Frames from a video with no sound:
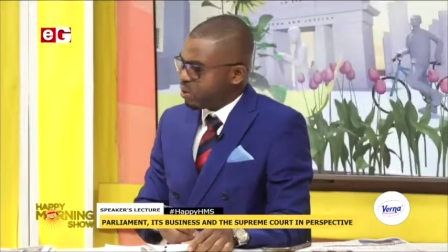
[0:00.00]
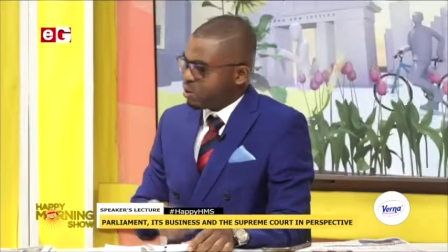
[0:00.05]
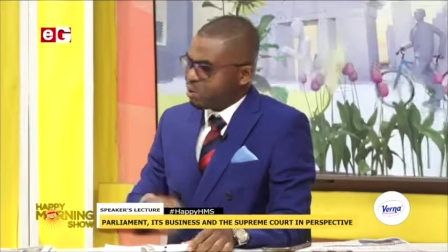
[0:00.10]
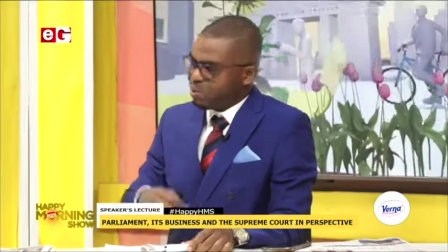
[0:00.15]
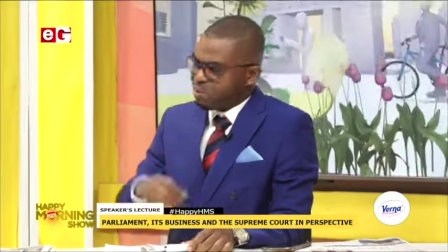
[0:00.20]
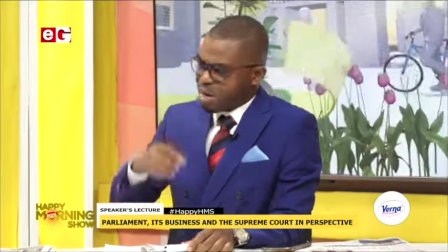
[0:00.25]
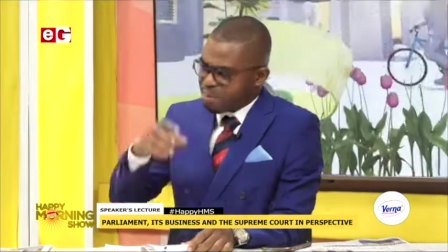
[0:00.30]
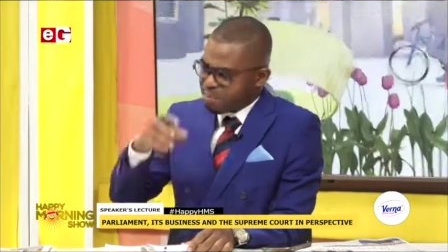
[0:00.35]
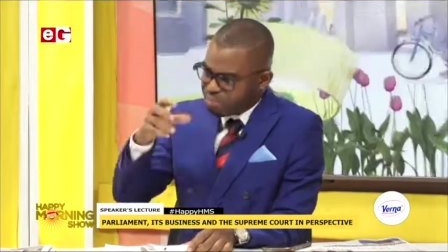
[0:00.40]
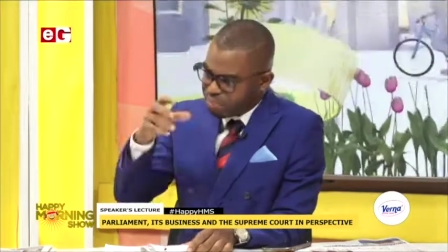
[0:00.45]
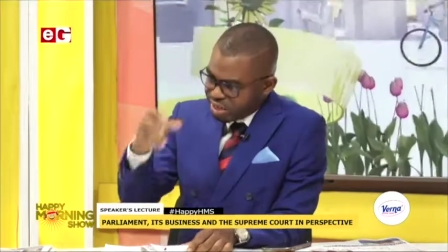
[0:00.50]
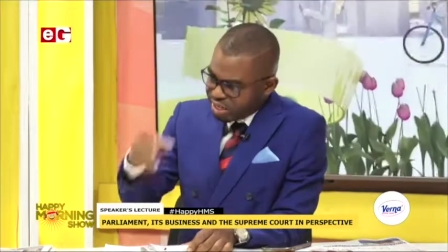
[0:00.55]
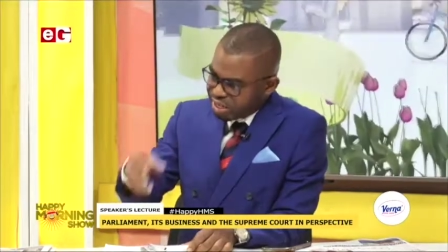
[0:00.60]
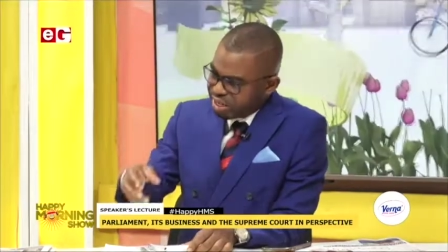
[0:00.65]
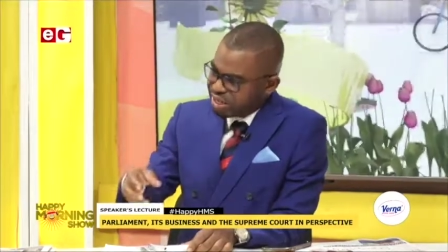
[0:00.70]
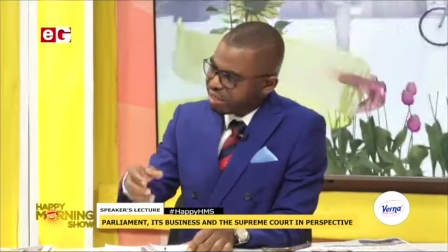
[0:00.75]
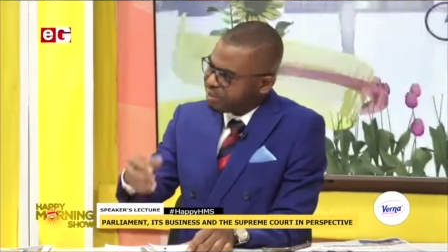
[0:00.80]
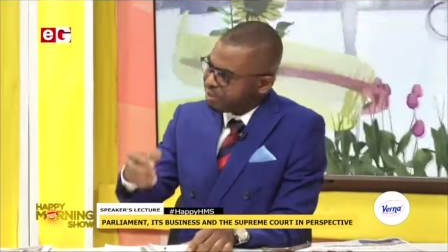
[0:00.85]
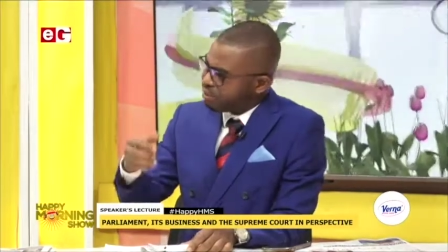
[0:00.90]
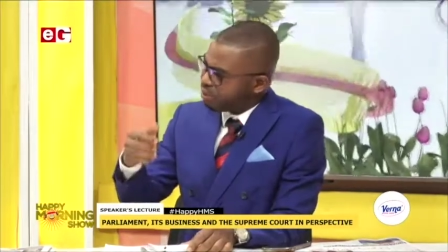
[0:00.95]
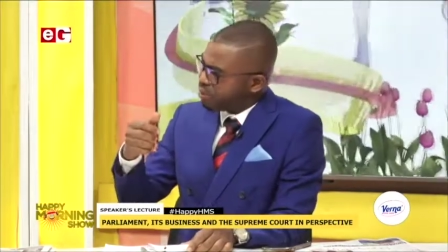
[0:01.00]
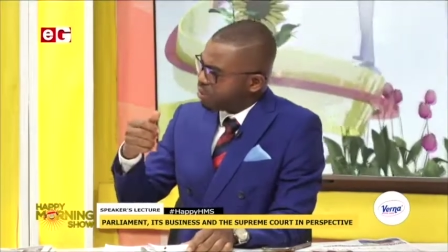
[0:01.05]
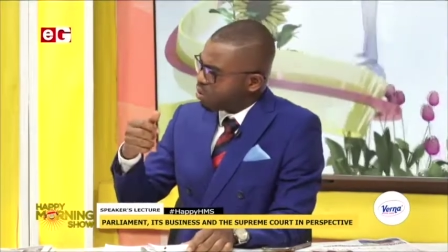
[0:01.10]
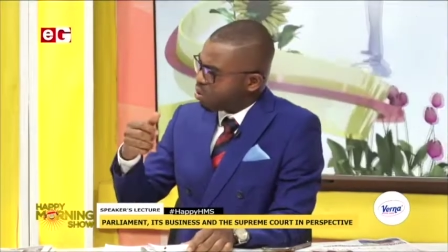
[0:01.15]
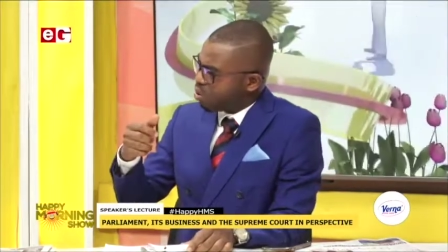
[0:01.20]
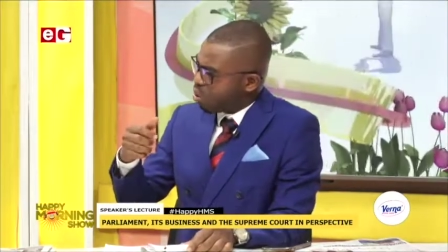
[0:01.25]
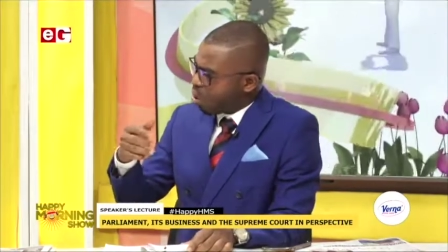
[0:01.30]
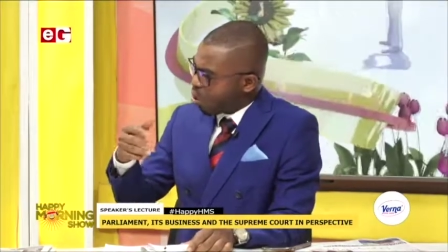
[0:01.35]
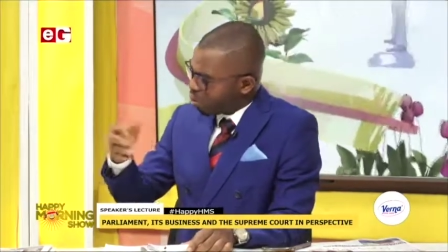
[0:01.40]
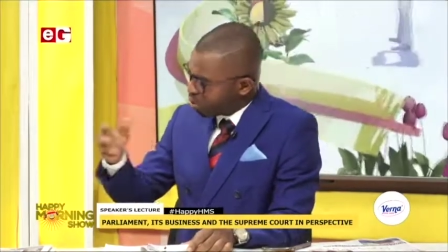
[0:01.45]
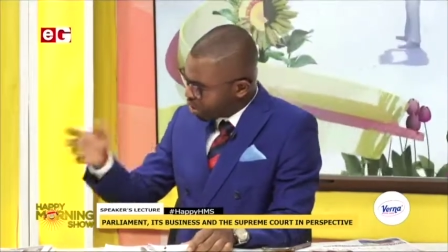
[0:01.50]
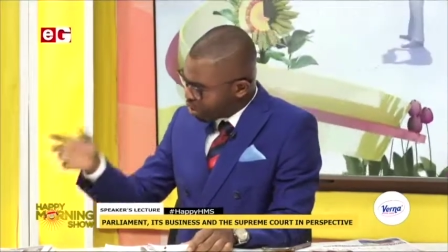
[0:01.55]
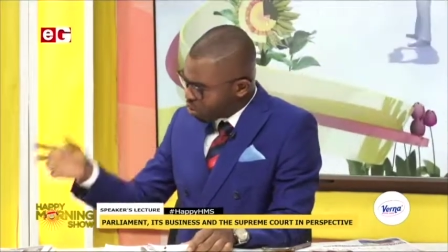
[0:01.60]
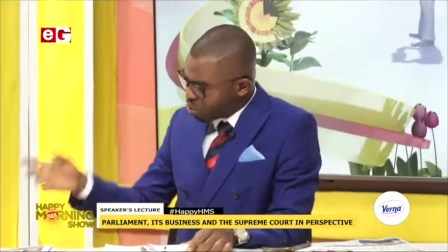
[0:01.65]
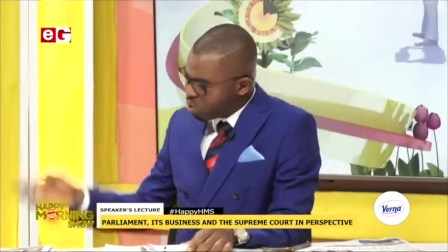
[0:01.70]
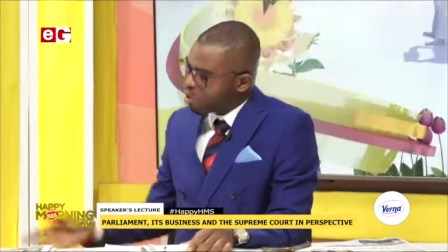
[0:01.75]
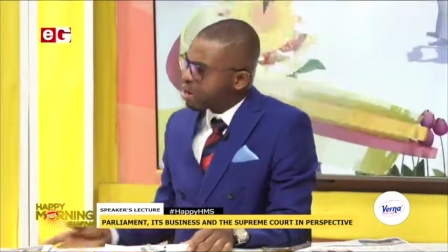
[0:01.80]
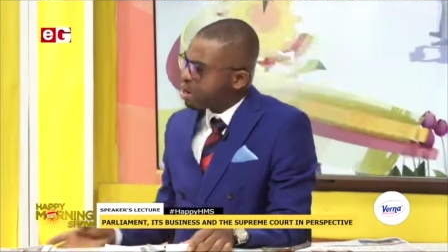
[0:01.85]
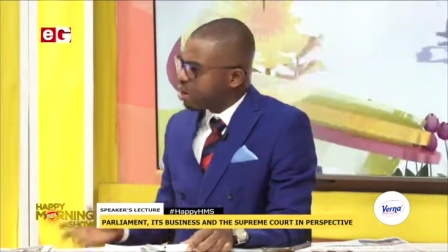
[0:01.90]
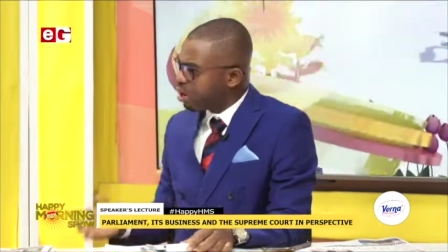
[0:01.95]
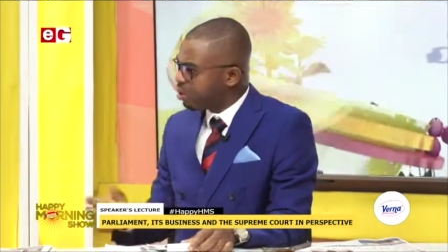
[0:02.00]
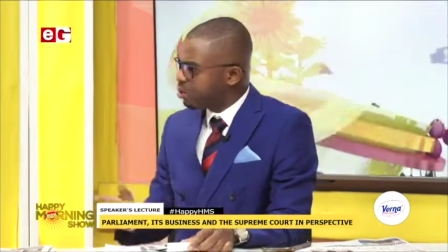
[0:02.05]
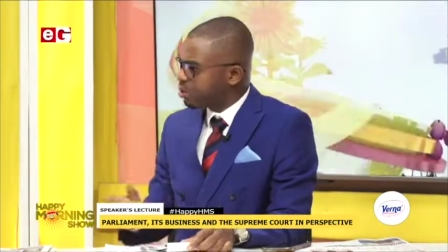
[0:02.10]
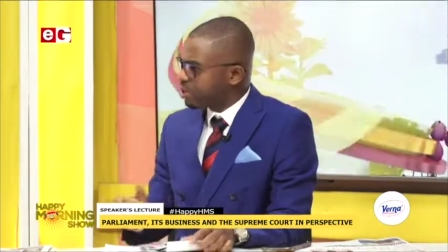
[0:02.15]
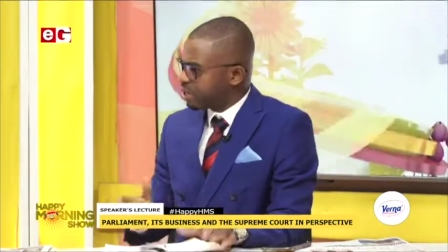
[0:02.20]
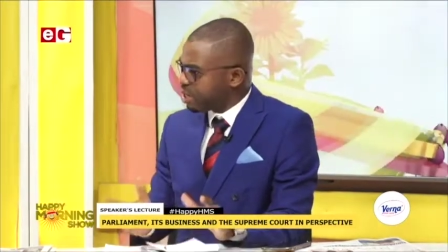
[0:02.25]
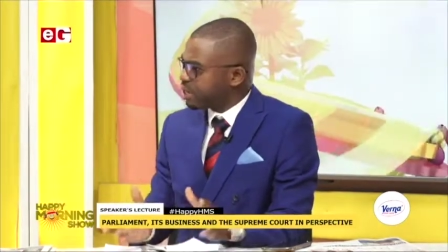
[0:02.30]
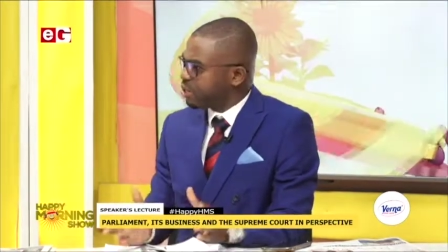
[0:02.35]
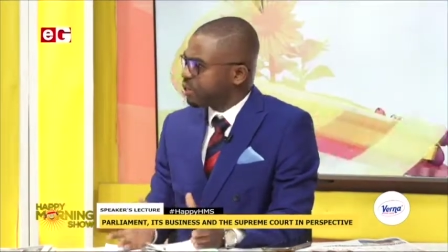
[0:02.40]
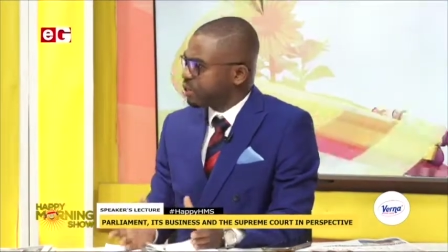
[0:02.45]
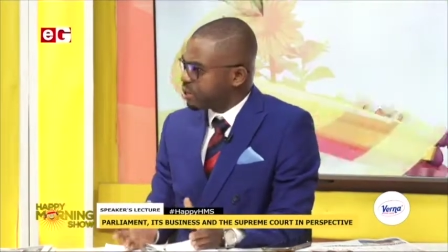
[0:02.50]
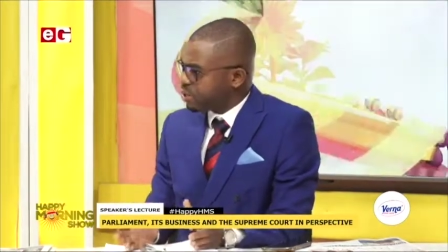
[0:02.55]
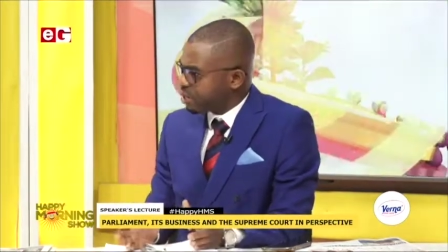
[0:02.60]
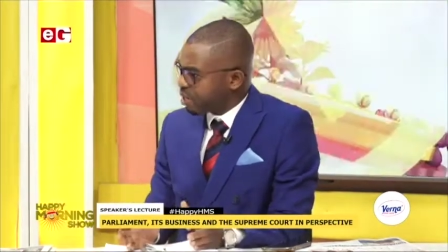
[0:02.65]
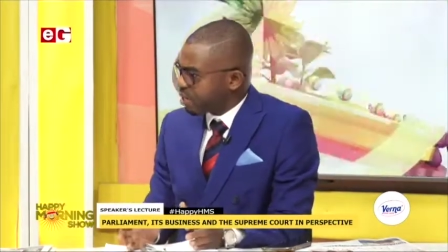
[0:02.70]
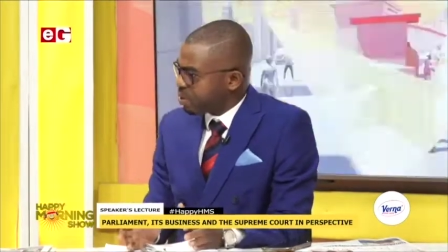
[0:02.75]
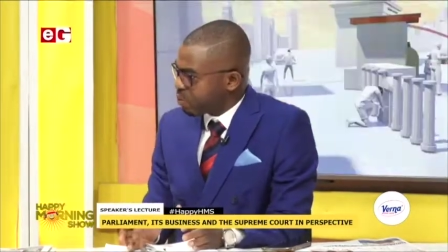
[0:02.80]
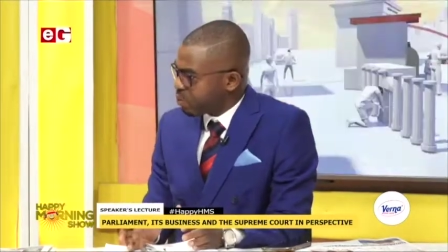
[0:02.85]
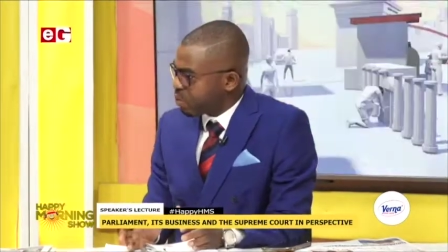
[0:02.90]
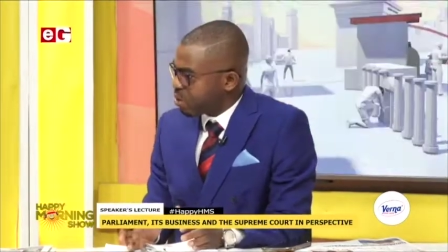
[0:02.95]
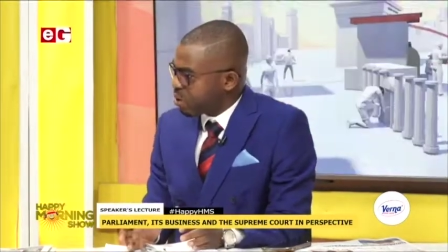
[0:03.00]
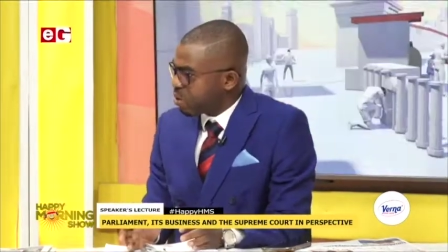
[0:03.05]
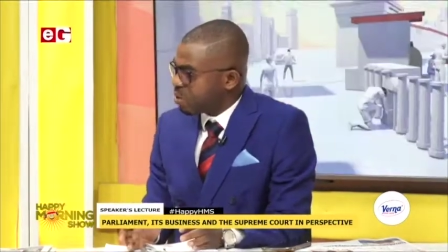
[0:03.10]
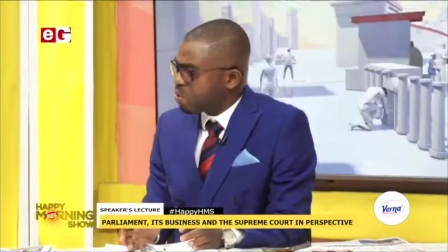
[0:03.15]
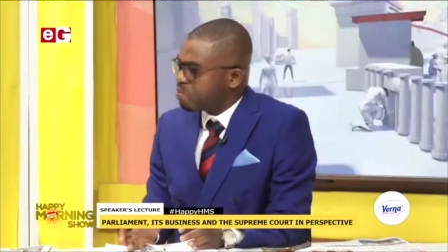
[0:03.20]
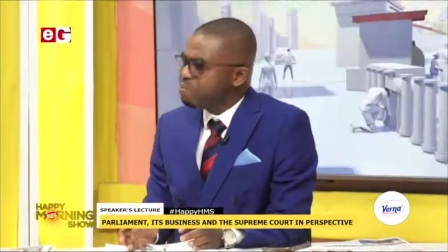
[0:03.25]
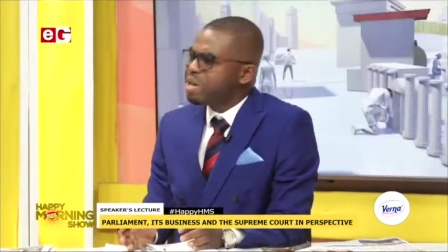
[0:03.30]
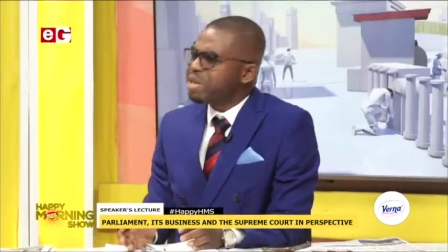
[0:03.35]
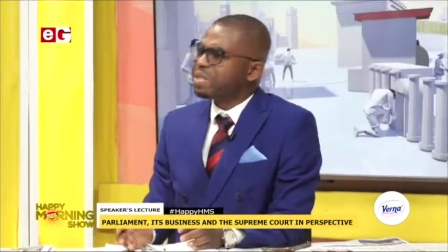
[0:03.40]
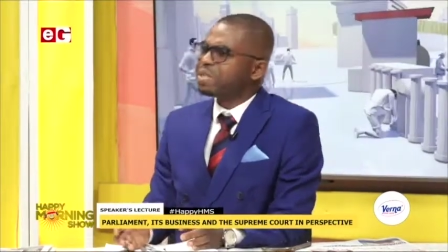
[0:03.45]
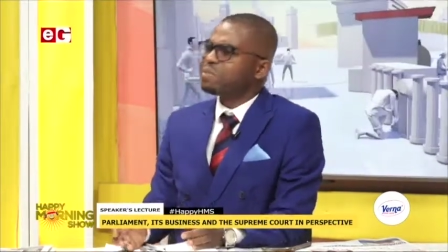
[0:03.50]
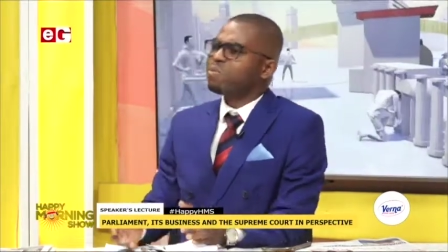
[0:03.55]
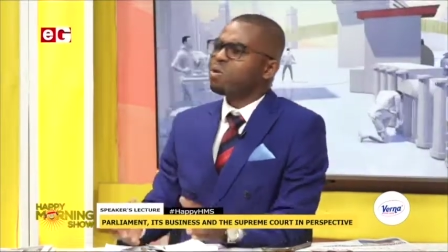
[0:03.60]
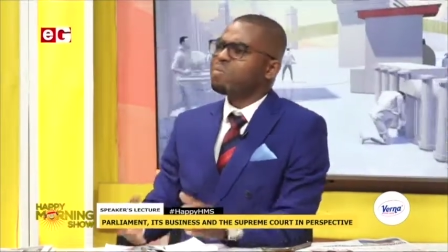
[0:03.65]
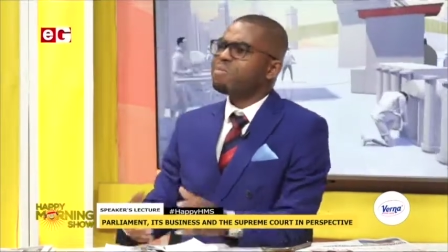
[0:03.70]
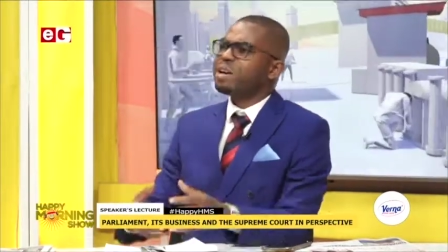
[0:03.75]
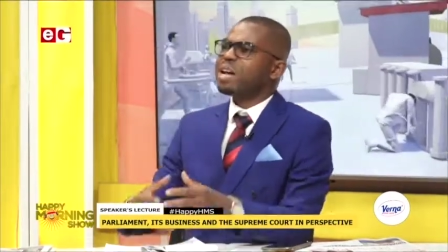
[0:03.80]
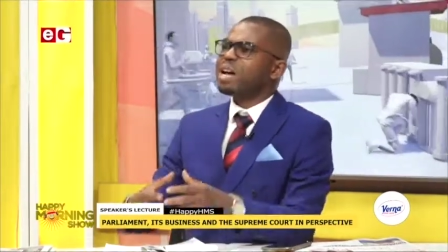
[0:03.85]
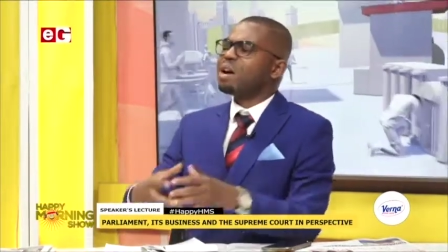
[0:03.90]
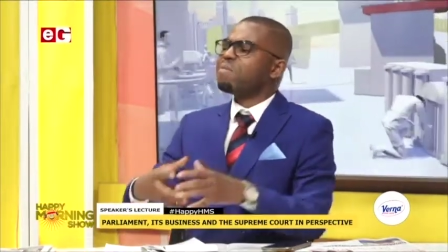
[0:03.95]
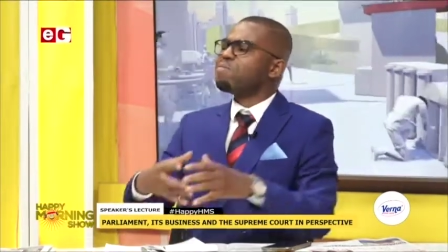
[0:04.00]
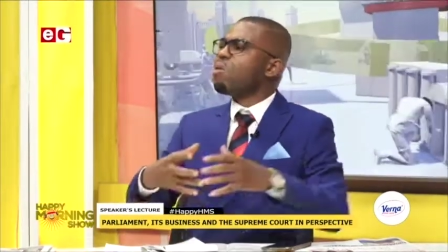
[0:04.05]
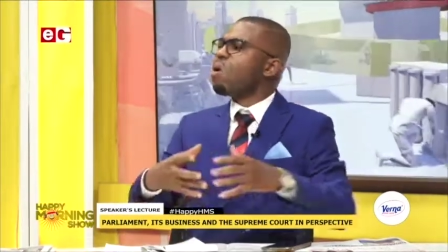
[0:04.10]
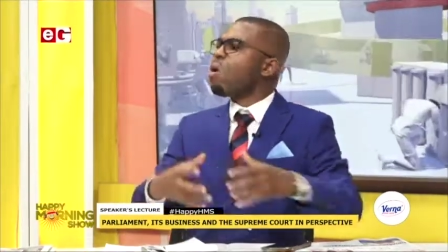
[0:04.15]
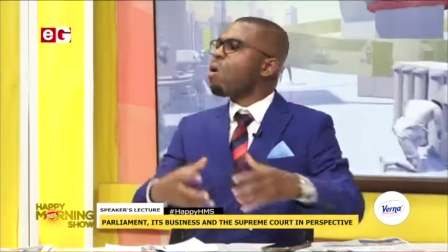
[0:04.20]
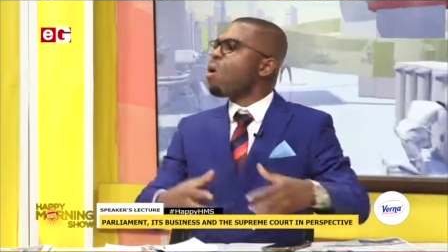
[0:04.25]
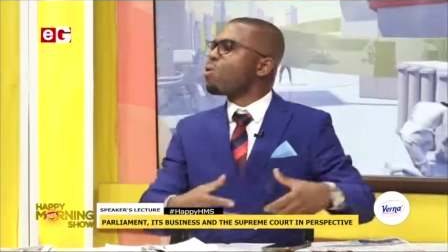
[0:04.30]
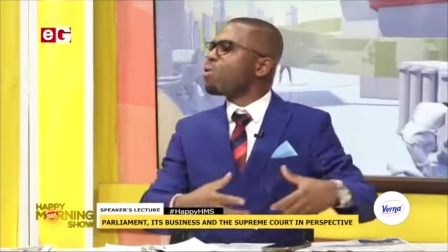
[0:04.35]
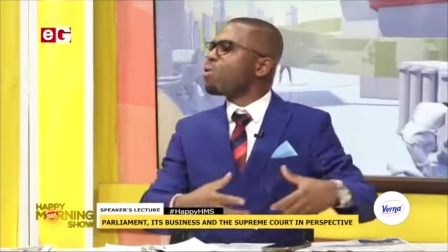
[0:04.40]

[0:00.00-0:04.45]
we are bringing the local stations as well hmm. miss Mobea more